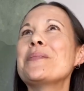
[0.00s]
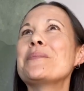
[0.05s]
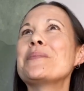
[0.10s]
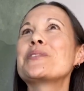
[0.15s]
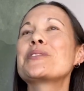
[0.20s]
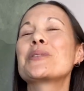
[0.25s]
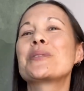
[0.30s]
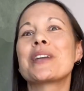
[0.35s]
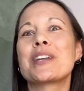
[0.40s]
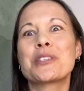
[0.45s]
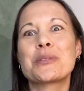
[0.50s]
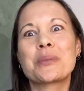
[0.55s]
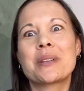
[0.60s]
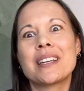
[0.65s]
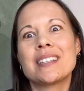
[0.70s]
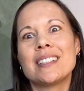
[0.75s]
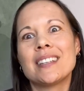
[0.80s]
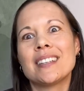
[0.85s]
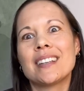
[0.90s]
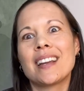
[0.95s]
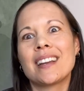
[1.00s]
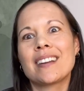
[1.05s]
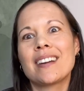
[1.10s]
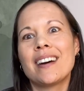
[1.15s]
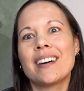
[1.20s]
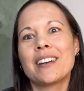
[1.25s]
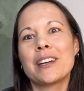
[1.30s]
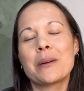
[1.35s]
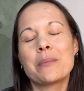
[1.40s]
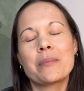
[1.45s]
So that's what I did. I
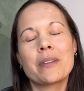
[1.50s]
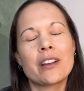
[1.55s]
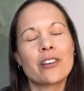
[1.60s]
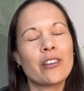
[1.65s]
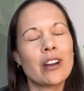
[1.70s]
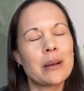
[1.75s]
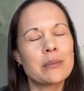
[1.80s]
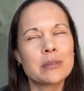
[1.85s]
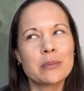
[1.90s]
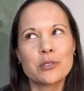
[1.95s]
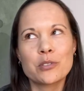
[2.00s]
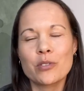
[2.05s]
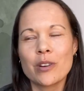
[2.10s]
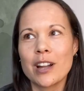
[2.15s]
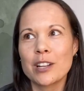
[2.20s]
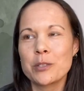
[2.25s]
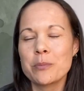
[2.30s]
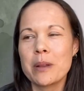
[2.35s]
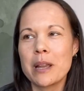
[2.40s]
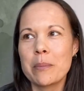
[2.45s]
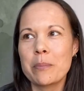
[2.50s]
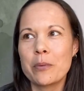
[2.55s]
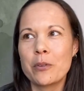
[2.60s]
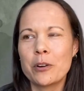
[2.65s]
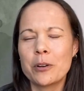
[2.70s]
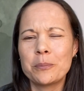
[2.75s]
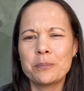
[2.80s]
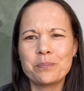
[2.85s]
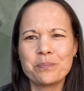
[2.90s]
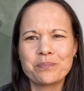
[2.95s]
got up, grabbed some scratch
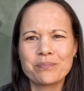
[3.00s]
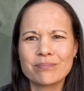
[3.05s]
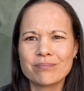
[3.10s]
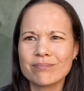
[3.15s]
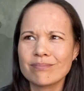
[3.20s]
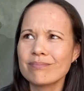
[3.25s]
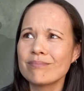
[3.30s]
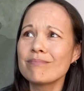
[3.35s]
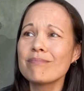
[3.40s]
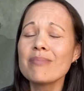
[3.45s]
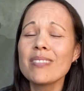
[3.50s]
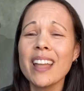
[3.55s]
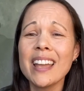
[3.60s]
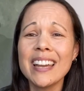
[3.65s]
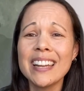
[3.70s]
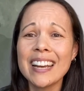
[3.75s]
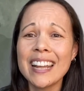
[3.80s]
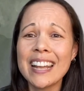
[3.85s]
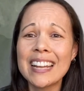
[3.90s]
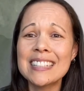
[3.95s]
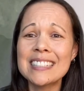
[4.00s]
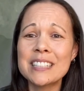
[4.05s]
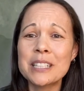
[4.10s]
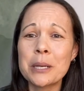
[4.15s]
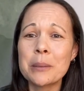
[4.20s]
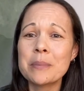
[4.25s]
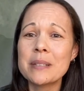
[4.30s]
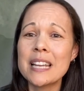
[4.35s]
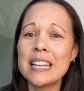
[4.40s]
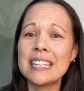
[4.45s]
paper, and I ended
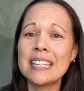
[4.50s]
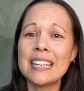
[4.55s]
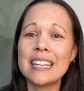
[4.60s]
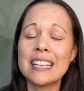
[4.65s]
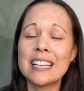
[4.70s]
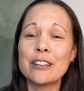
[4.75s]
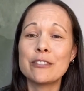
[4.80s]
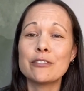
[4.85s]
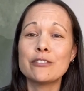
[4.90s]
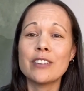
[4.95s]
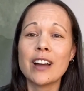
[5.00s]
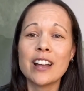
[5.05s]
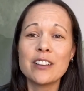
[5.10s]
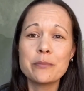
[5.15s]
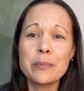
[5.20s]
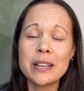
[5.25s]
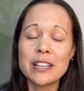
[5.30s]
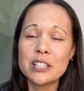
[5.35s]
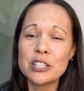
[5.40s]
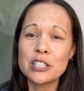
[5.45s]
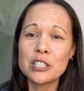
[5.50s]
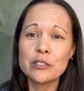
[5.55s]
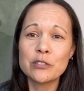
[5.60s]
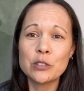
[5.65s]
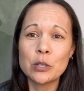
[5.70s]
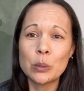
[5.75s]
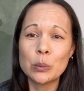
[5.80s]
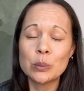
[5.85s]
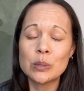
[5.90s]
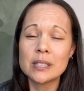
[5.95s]
up taking 5 pages of
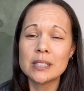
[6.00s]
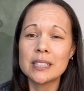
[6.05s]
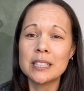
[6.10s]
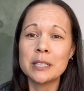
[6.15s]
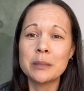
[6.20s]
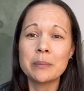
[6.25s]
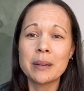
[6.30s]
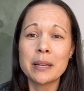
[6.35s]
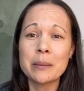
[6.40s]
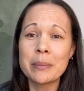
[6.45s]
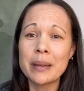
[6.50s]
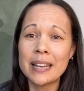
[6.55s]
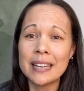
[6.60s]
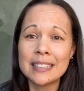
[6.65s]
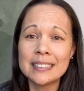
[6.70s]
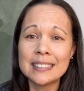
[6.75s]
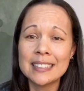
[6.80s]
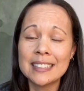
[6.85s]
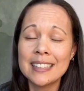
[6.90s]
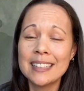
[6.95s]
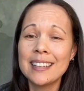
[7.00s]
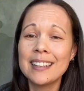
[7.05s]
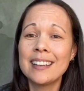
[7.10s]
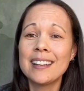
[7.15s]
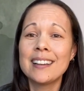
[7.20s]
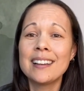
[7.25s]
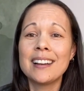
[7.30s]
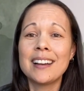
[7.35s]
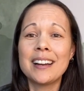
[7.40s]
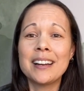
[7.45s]
notes in my bed.
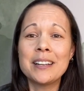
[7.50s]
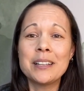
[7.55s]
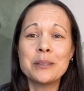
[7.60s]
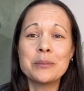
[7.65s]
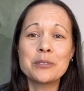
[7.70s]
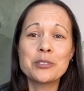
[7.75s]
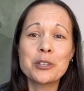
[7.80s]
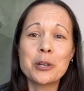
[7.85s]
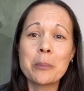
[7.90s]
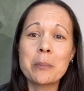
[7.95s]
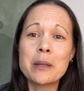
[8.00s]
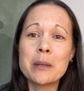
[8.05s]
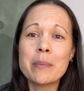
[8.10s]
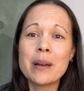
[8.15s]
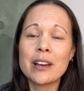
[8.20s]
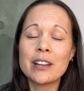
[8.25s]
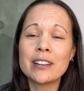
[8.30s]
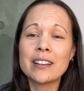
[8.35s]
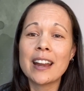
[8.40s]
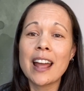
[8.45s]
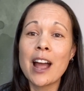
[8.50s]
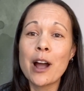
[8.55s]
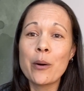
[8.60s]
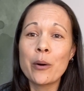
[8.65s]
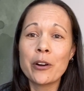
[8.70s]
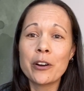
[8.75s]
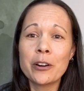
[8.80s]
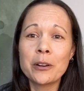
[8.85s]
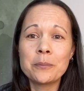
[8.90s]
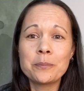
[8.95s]
It took me about an
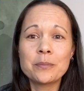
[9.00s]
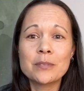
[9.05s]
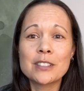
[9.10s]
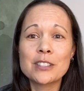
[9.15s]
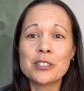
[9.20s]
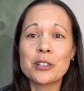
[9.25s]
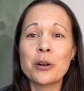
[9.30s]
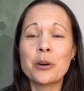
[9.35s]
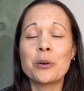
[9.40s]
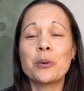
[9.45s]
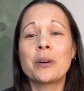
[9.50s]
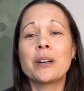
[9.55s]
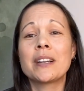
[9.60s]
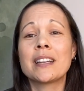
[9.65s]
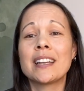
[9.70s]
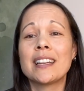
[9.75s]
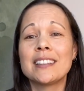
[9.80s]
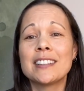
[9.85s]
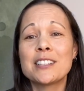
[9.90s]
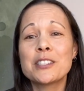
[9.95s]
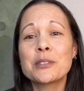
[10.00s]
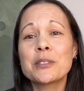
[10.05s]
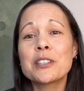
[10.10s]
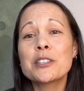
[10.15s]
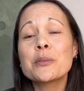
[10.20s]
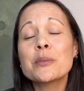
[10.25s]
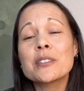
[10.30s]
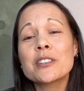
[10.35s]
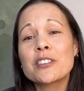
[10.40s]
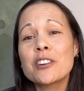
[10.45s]
hour. So again, this
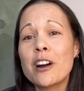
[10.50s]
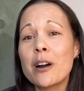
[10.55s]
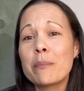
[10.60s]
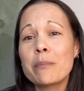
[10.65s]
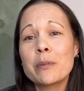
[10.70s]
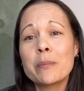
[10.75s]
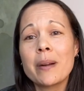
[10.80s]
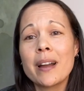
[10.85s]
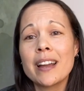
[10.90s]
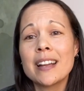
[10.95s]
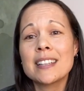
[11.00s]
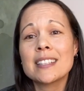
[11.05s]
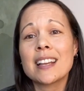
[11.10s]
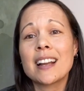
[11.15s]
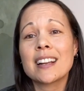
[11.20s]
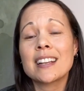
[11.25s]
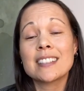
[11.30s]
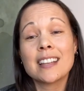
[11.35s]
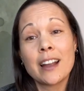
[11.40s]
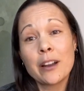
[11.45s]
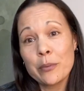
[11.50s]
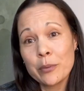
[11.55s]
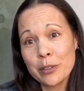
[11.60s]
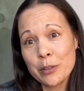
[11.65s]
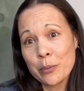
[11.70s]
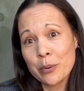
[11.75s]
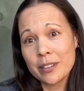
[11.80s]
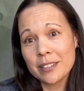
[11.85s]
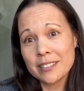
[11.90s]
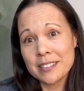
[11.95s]
was a compromise because I really
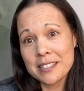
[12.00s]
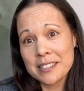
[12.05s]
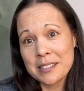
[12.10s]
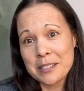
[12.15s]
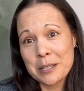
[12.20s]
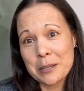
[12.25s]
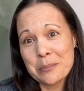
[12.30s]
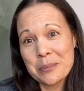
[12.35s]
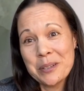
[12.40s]
wanted to sleep.